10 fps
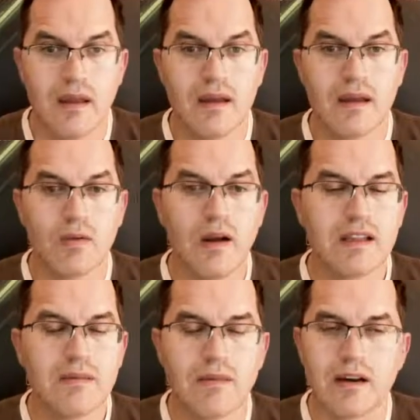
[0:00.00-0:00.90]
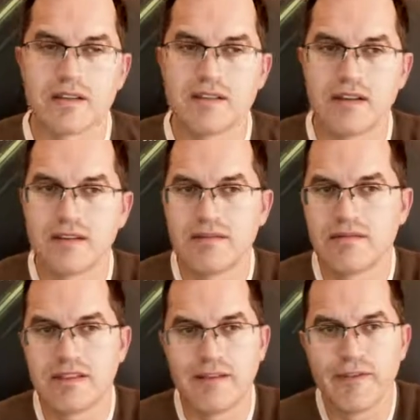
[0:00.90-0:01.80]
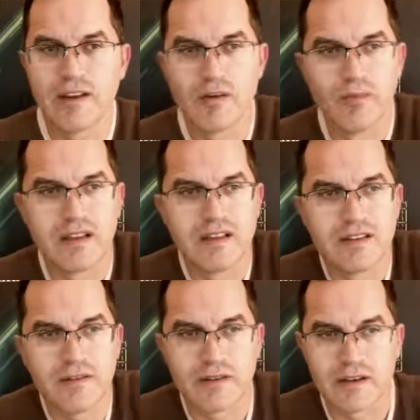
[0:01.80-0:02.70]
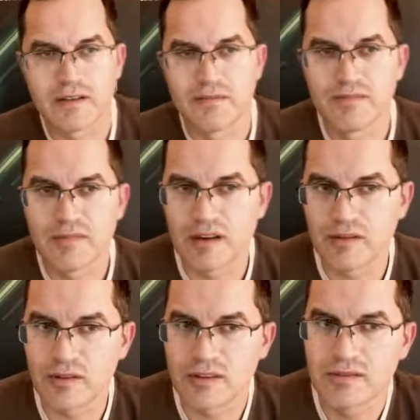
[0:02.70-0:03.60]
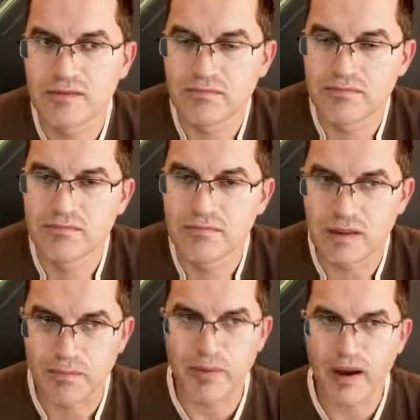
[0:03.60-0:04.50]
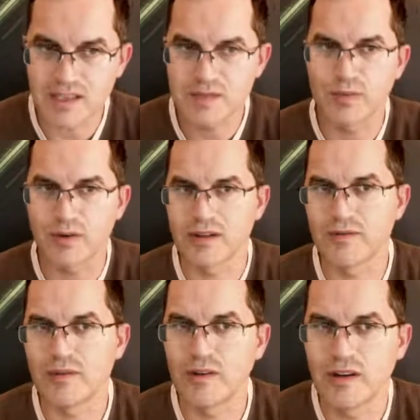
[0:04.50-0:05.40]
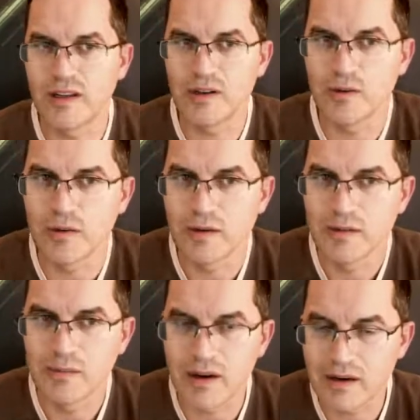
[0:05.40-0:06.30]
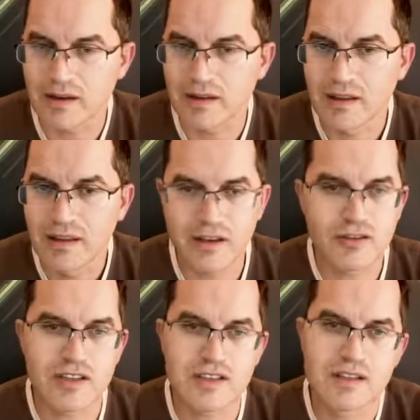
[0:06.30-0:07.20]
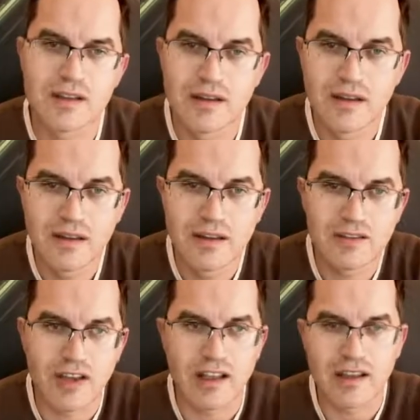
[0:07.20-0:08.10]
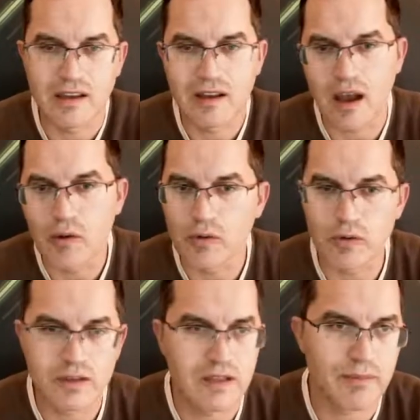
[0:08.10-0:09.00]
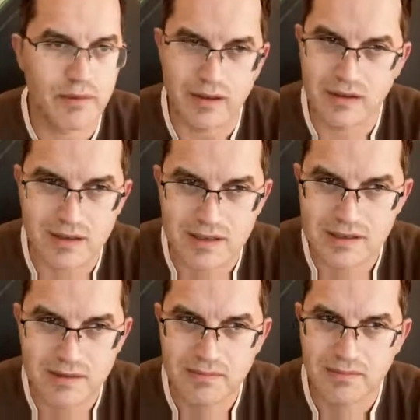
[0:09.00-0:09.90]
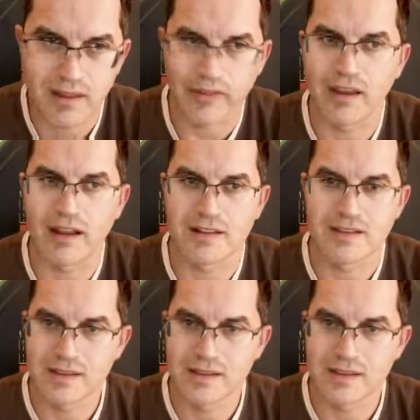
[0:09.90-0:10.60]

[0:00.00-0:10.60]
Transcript: Quality marks are something completely different. They are not the passport for EU market. They're just telling how good the product is, nothing else.